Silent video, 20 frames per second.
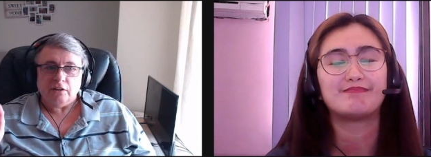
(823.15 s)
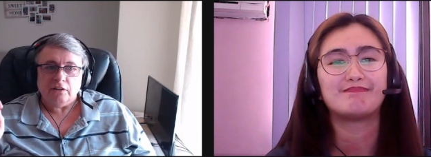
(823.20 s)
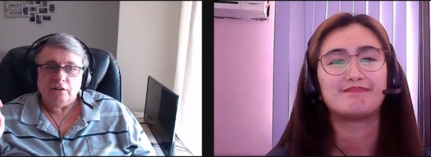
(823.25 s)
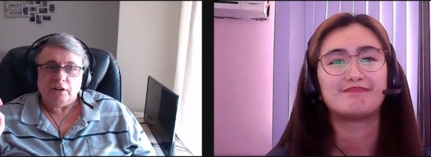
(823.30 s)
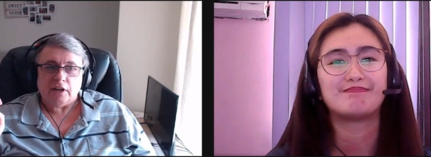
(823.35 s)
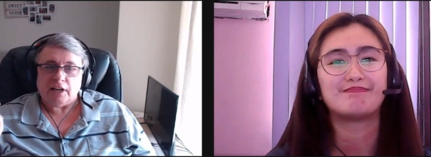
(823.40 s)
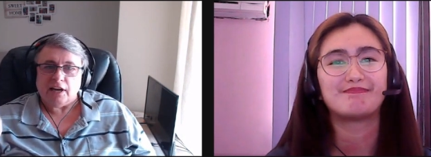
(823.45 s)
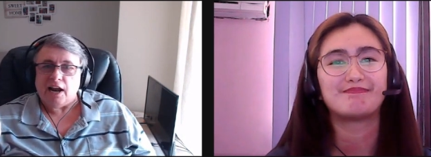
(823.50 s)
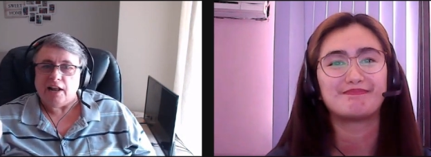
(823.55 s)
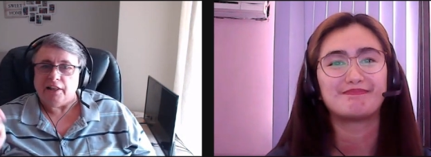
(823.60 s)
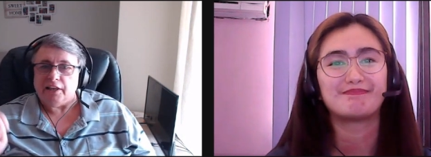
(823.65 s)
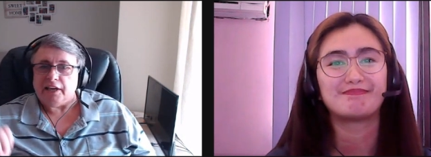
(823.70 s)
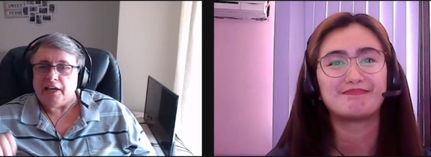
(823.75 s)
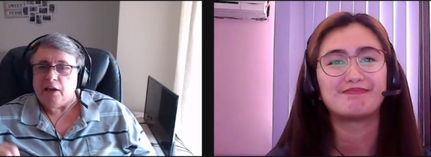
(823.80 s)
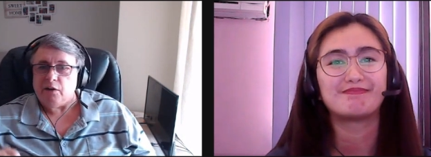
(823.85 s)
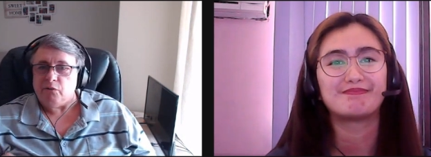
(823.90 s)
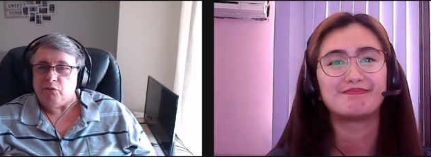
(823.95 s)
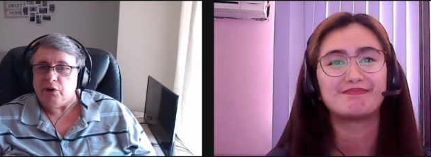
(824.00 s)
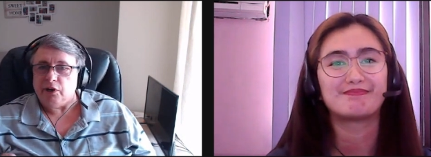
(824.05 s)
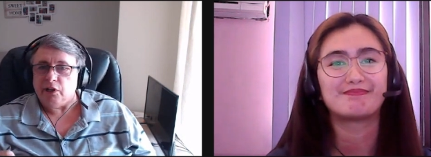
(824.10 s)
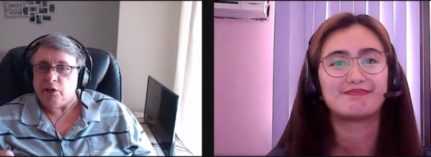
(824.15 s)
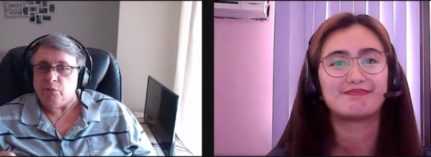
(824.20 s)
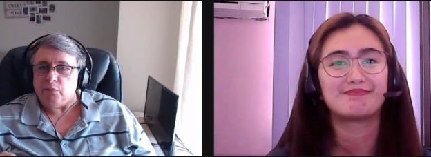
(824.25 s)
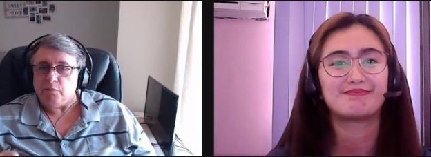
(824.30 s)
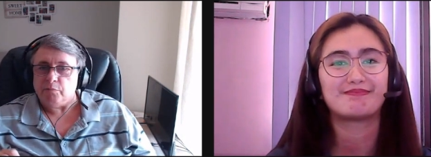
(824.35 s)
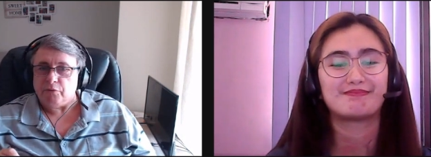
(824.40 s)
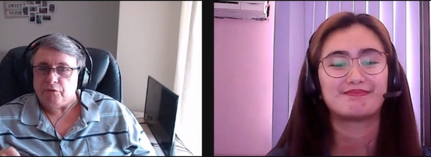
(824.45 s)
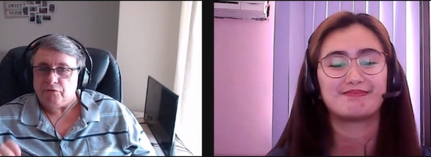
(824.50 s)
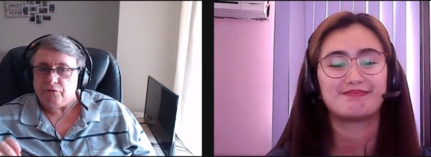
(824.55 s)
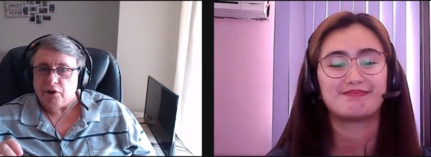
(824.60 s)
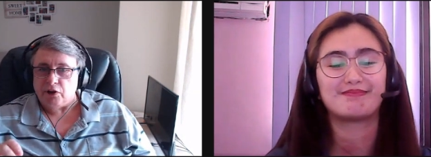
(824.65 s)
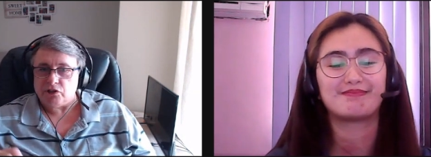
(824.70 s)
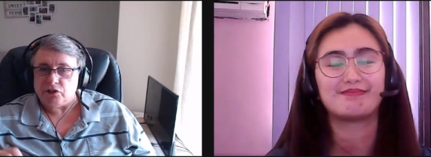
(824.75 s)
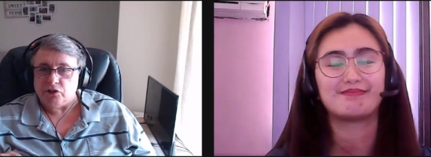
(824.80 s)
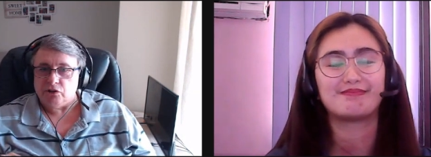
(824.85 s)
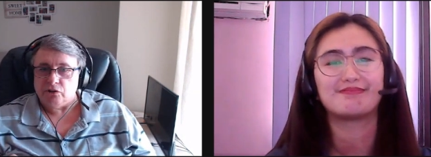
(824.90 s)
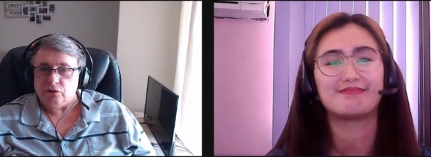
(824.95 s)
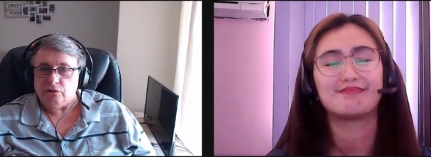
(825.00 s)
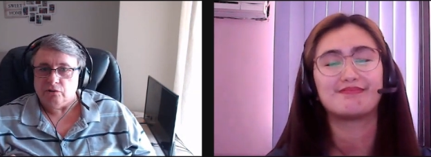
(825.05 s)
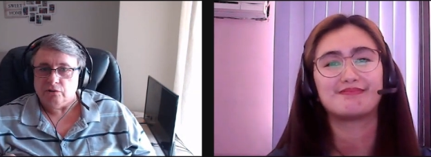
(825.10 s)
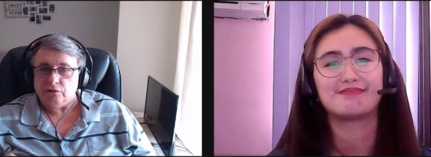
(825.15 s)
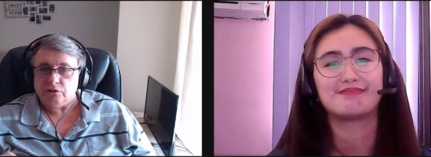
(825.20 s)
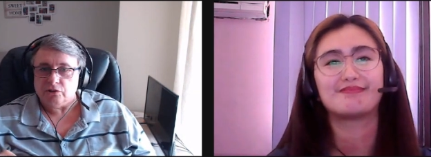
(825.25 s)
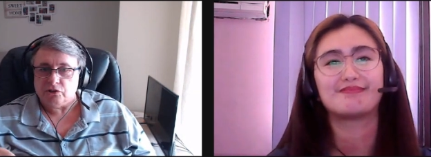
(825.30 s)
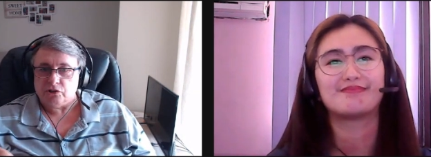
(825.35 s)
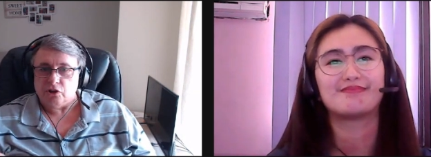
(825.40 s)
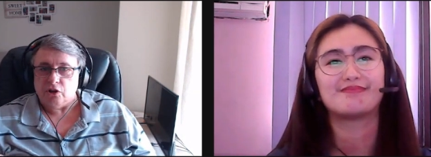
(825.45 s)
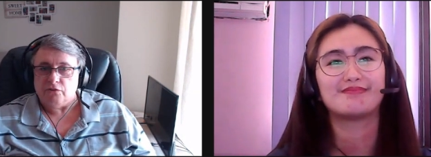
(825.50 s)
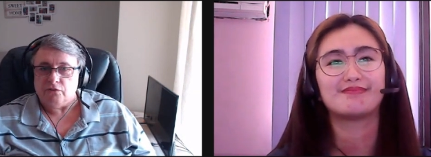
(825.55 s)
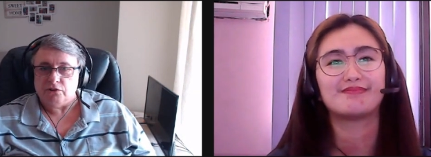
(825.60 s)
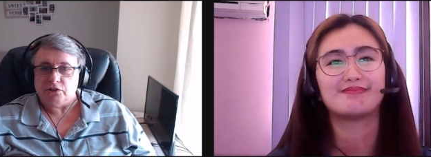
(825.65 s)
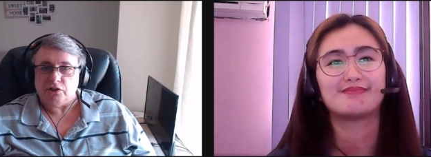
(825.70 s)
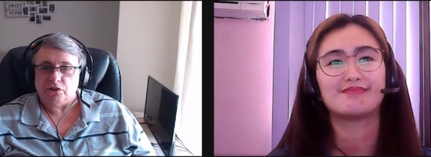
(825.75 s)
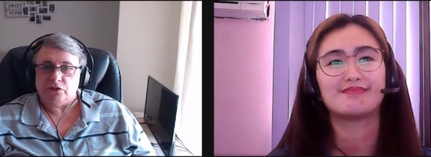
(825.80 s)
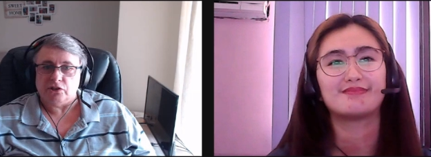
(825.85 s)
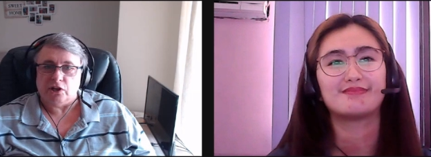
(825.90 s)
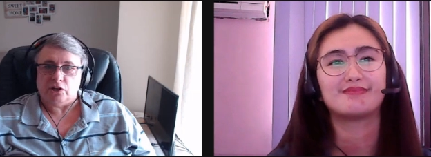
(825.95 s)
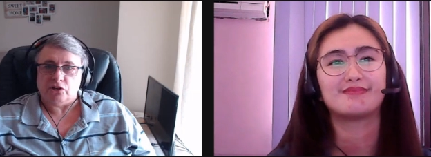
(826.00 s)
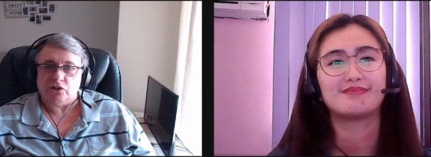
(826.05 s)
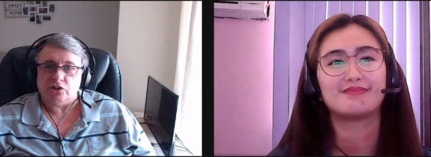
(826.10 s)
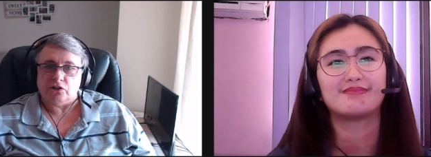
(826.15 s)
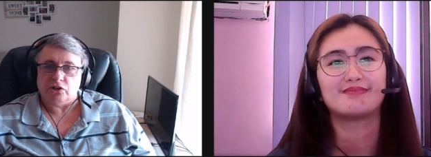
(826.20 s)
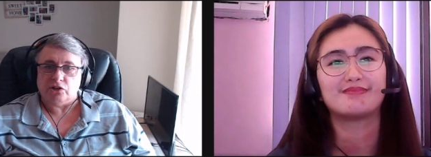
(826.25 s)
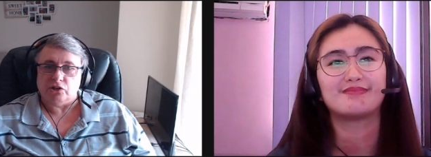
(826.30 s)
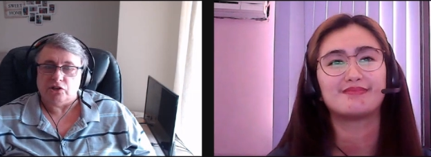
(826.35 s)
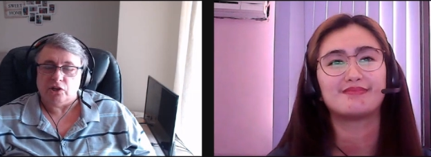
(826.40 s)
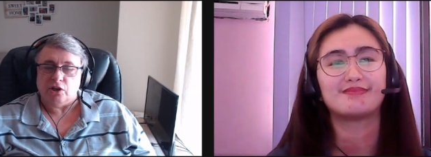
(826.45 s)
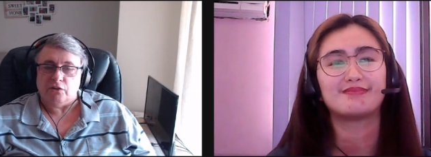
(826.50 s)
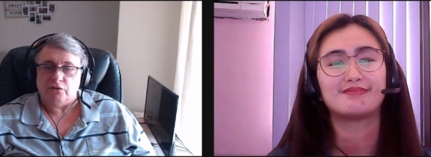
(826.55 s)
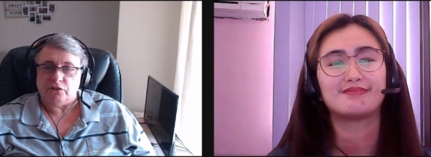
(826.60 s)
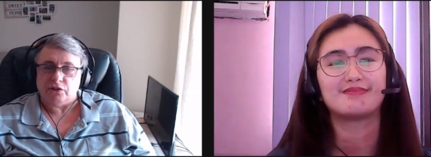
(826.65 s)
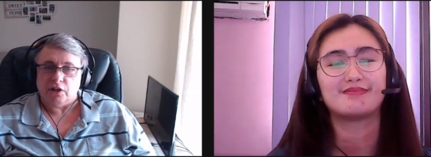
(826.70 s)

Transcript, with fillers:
Speaker 1: you can only get really with professional services such as yourself.